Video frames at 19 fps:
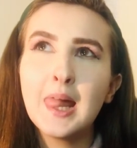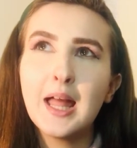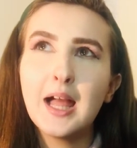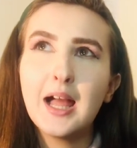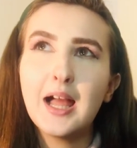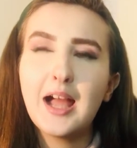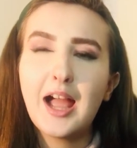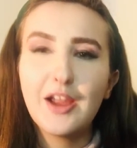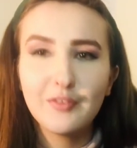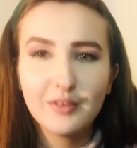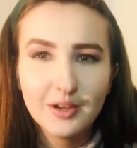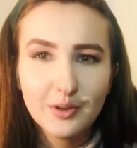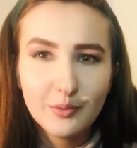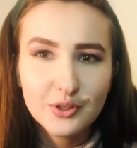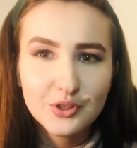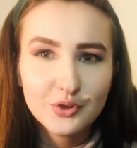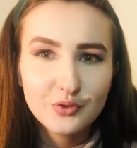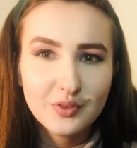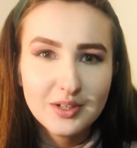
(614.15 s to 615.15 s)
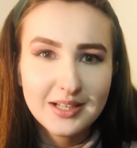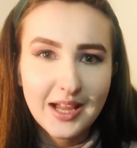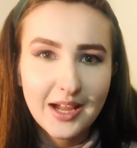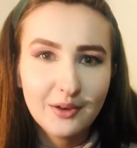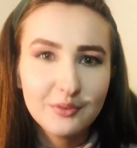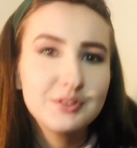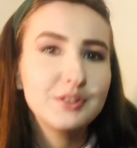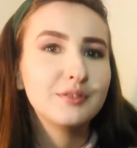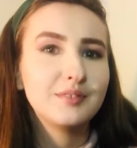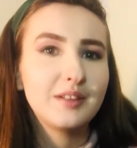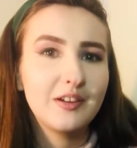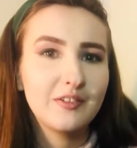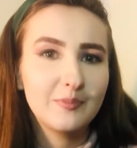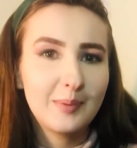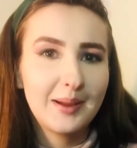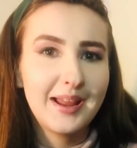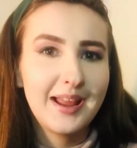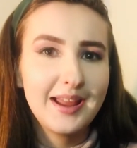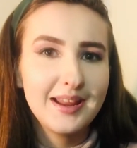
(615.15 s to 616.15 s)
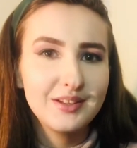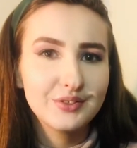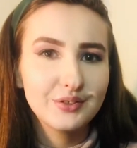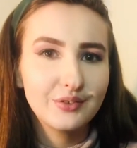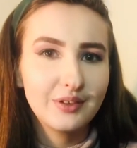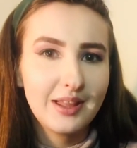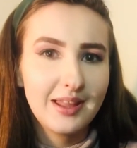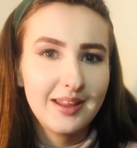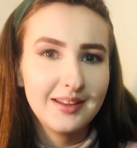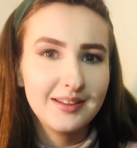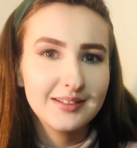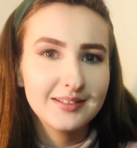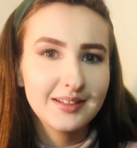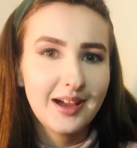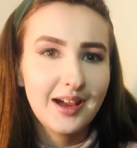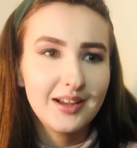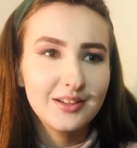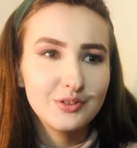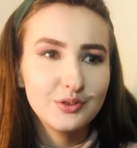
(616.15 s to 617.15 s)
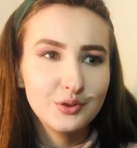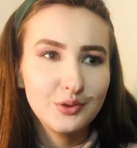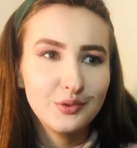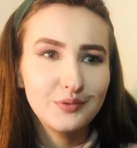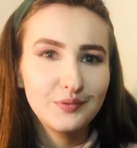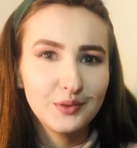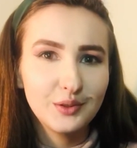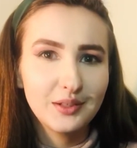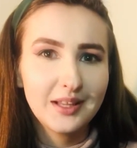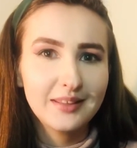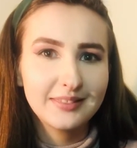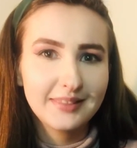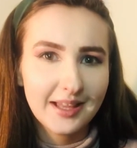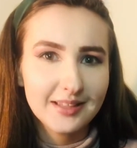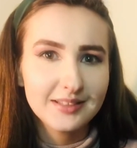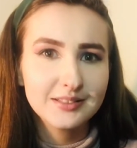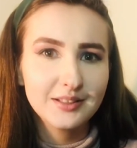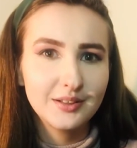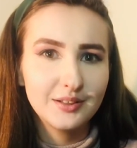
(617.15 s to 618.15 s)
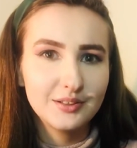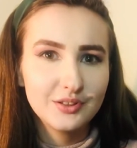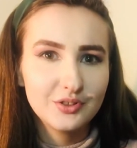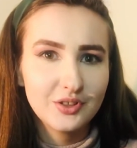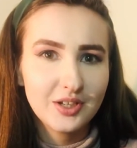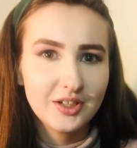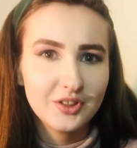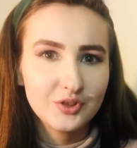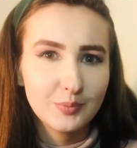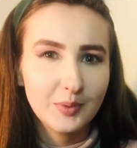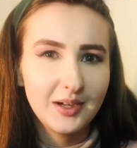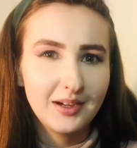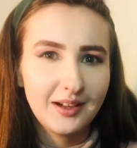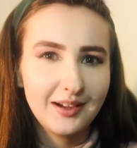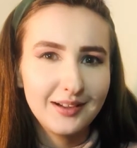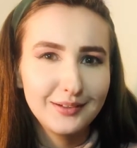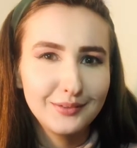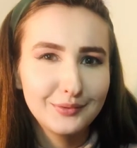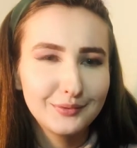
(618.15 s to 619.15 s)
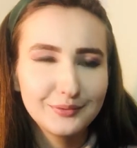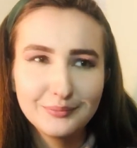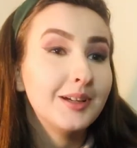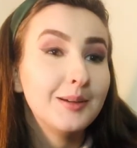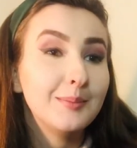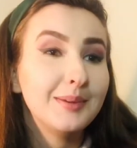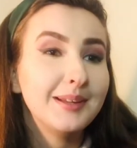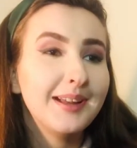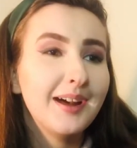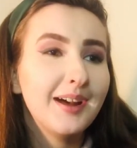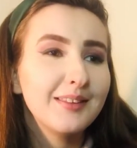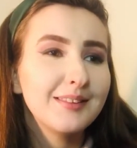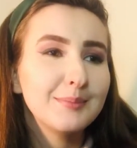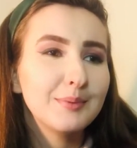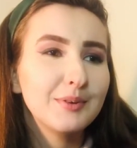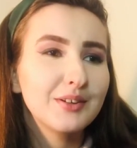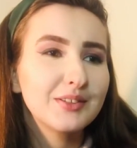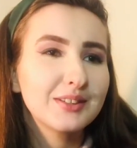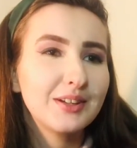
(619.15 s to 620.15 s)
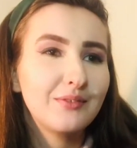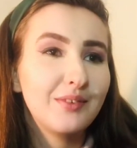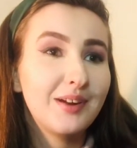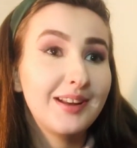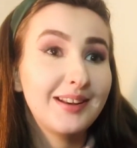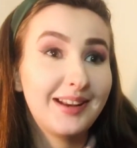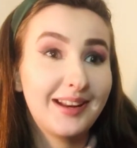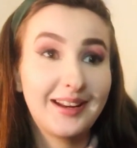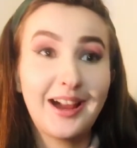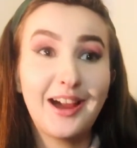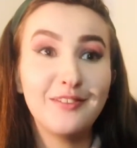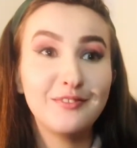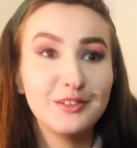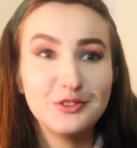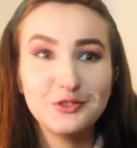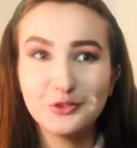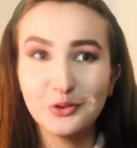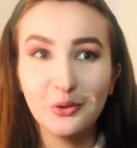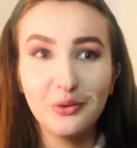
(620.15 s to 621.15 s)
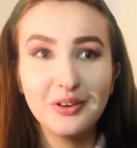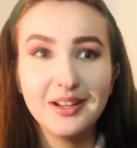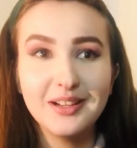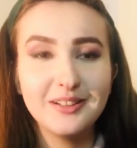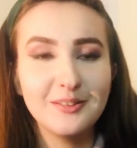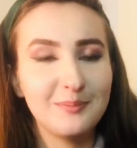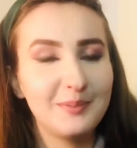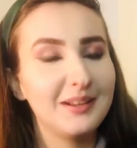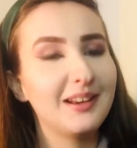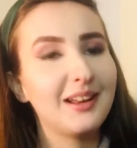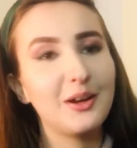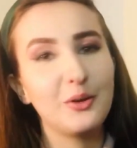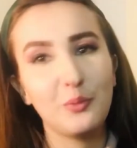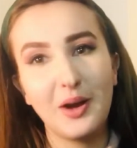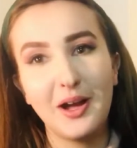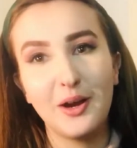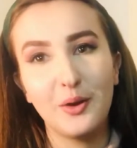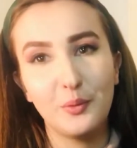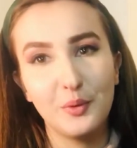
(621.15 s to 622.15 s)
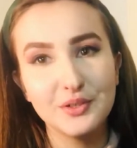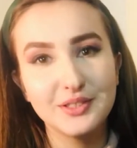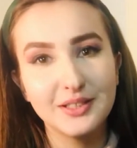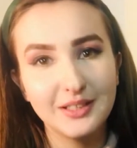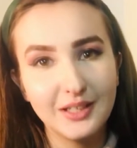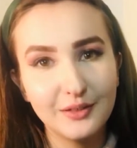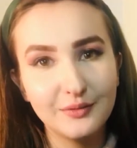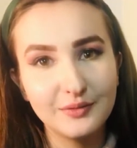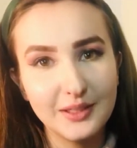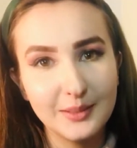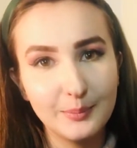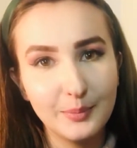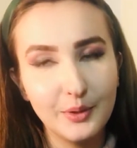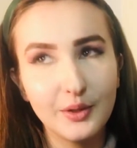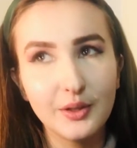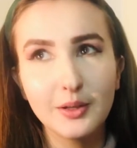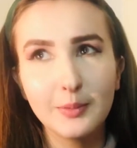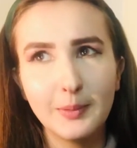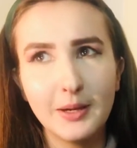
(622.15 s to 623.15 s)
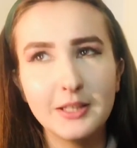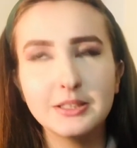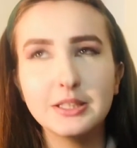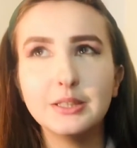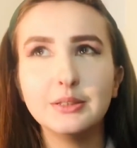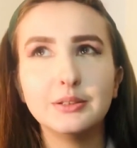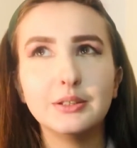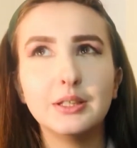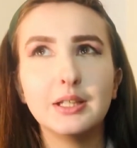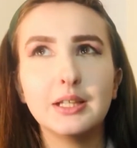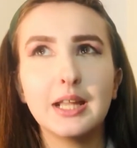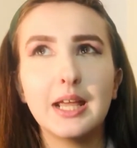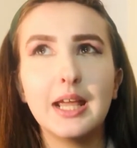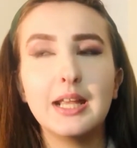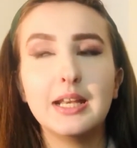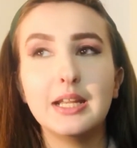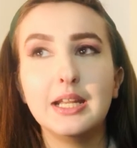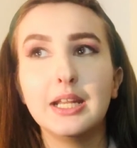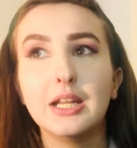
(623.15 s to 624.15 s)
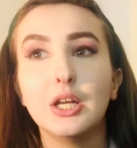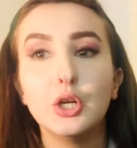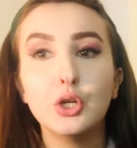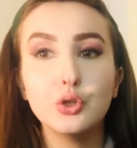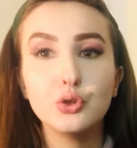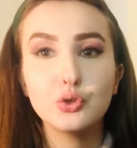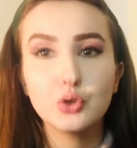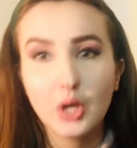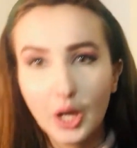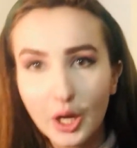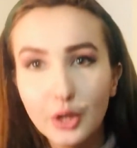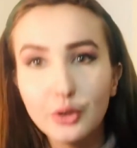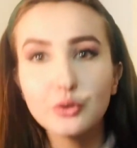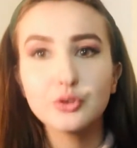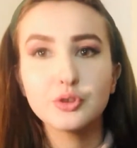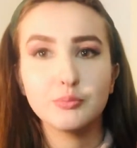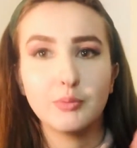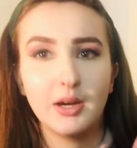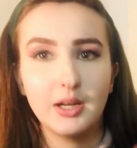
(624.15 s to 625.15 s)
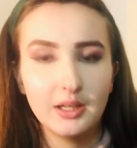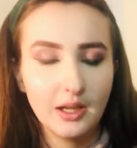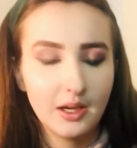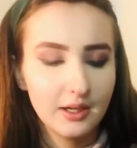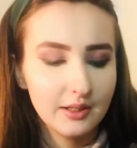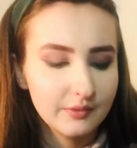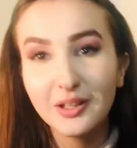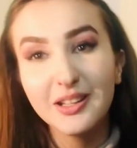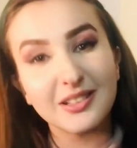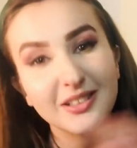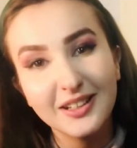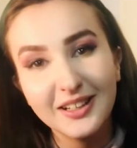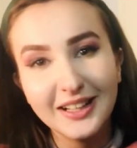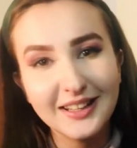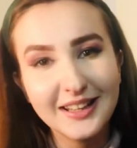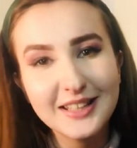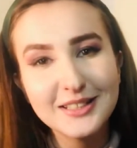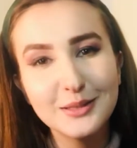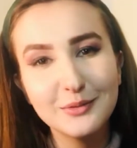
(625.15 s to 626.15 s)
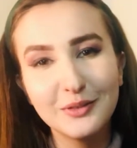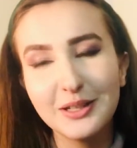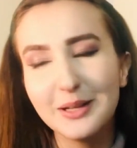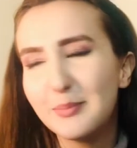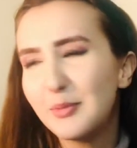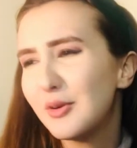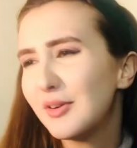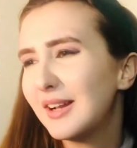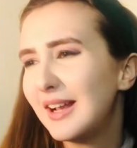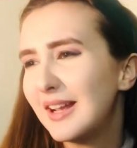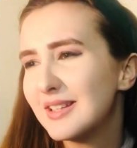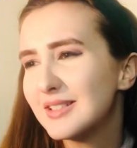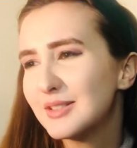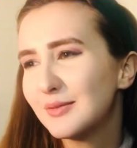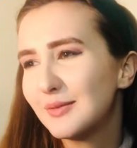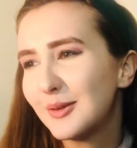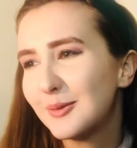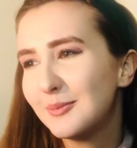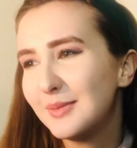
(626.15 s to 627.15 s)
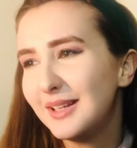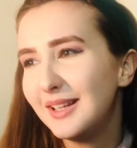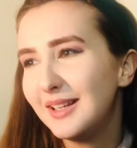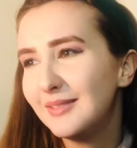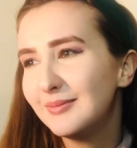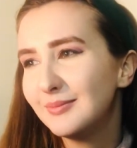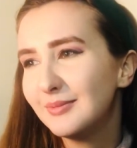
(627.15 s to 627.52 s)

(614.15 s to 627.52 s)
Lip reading: I really want to read Out of Love by Hazel Hayes. I do feel like that's going to change my life. But yeah, other books I've read, like I've enjoyed, I've been like, wow, what a lovely book. But I don't know that any changed my life. So yeah, that's a really boring answer from me.